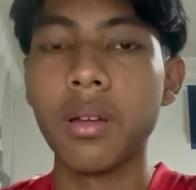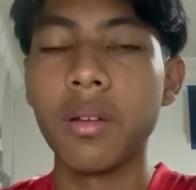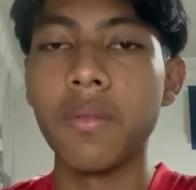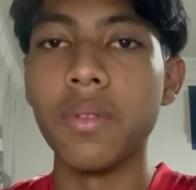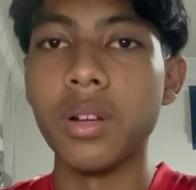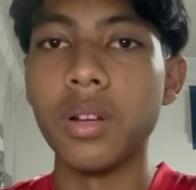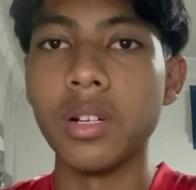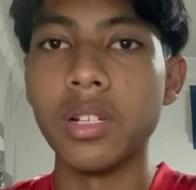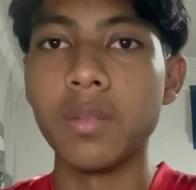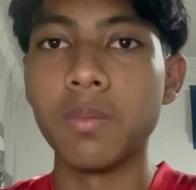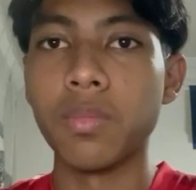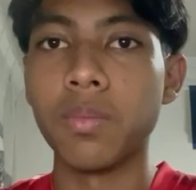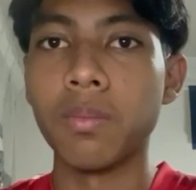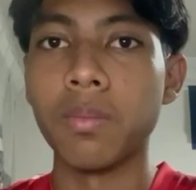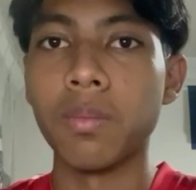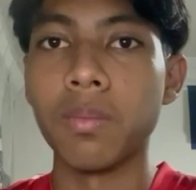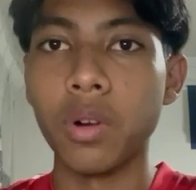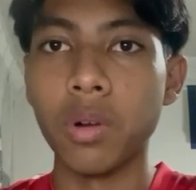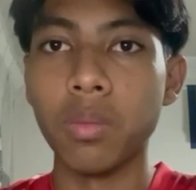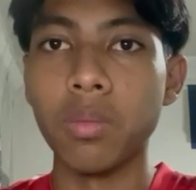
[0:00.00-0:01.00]
various
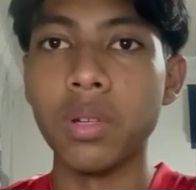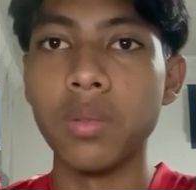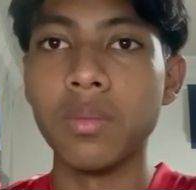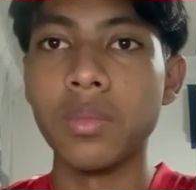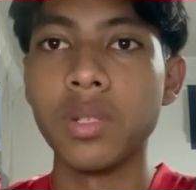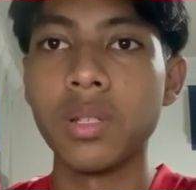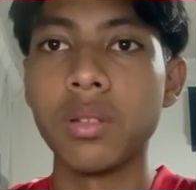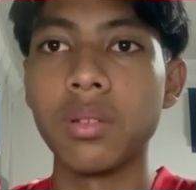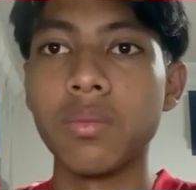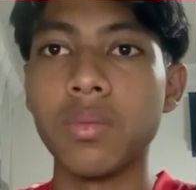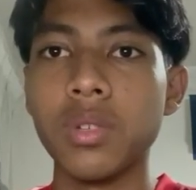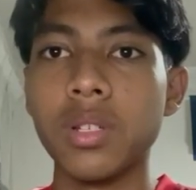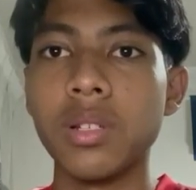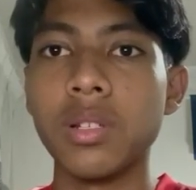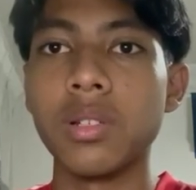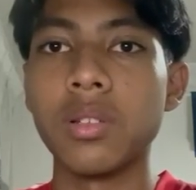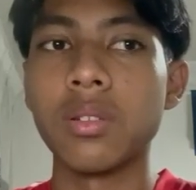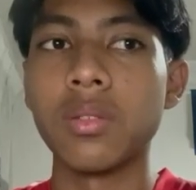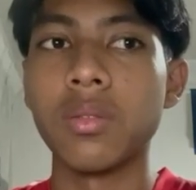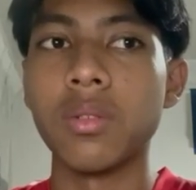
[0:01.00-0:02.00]
problems, which
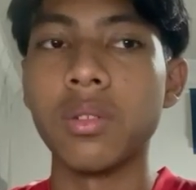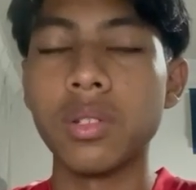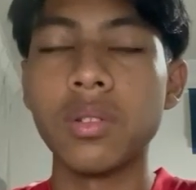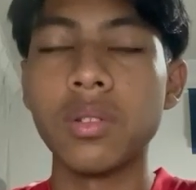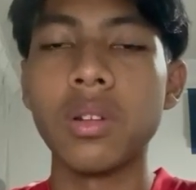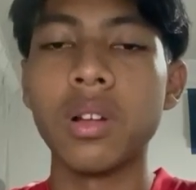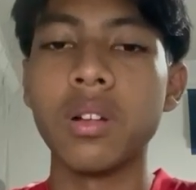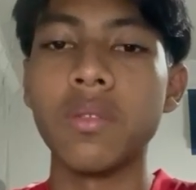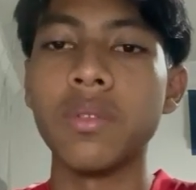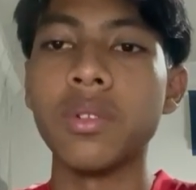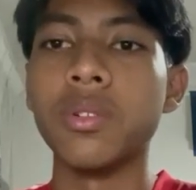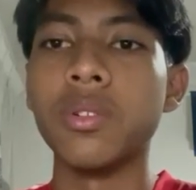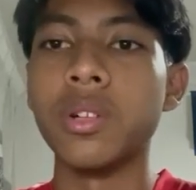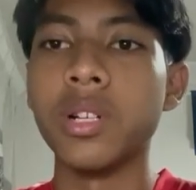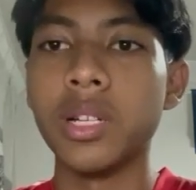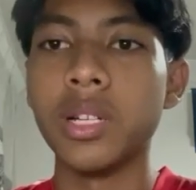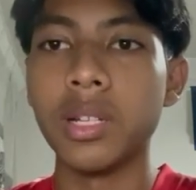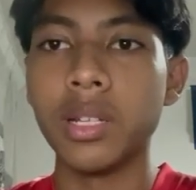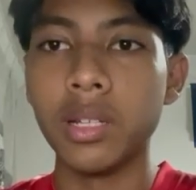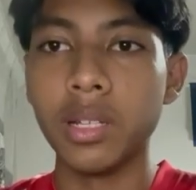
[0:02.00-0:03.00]
is also helpful
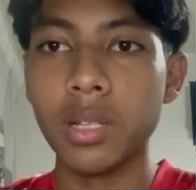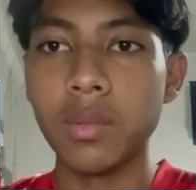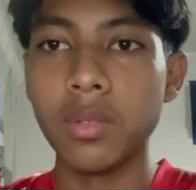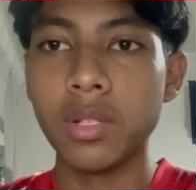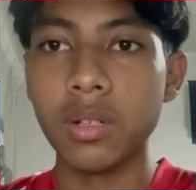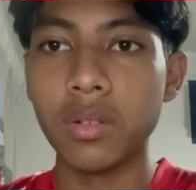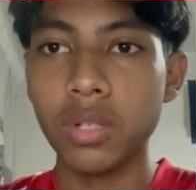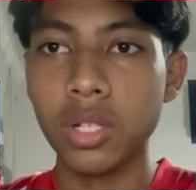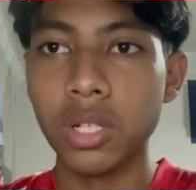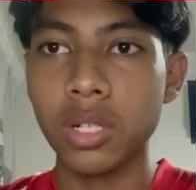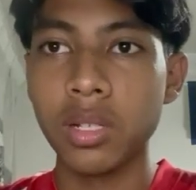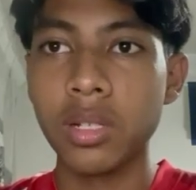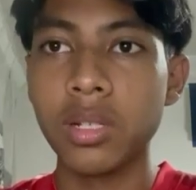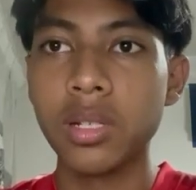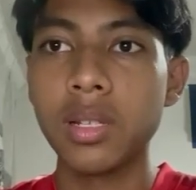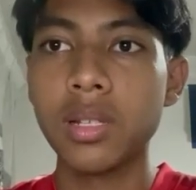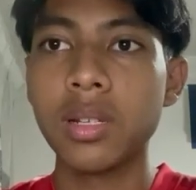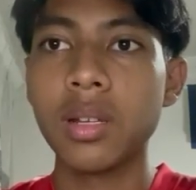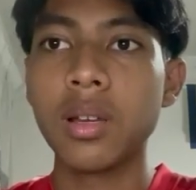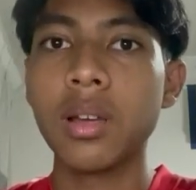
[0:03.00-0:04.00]
during in-game
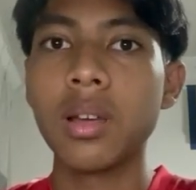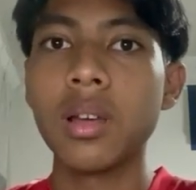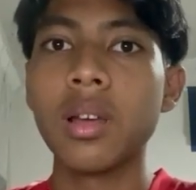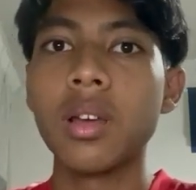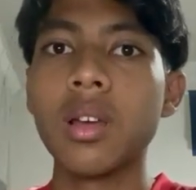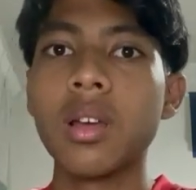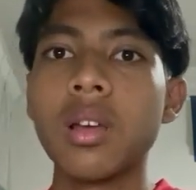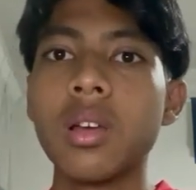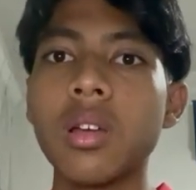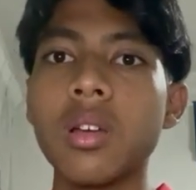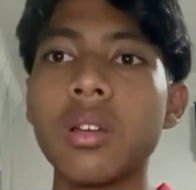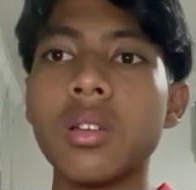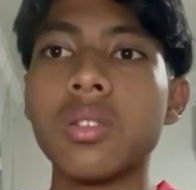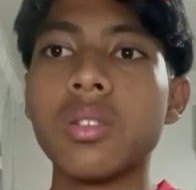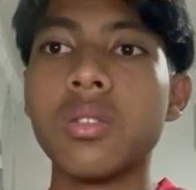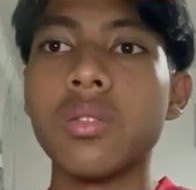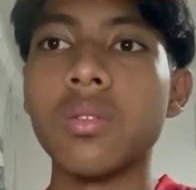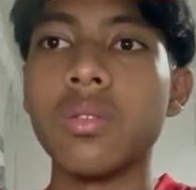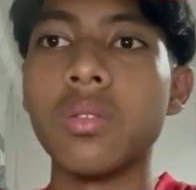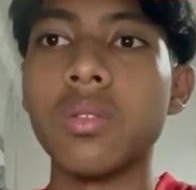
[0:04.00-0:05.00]
solutions.
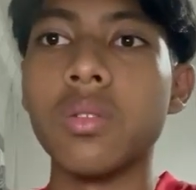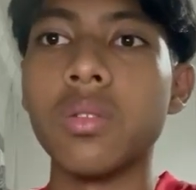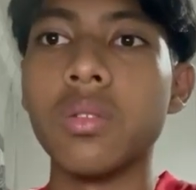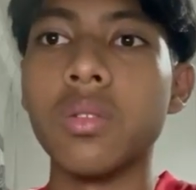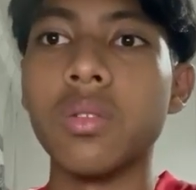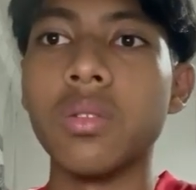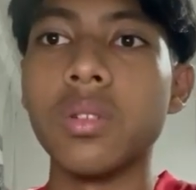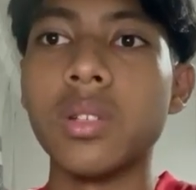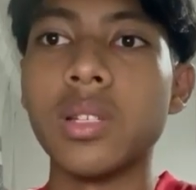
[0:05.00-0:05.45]
So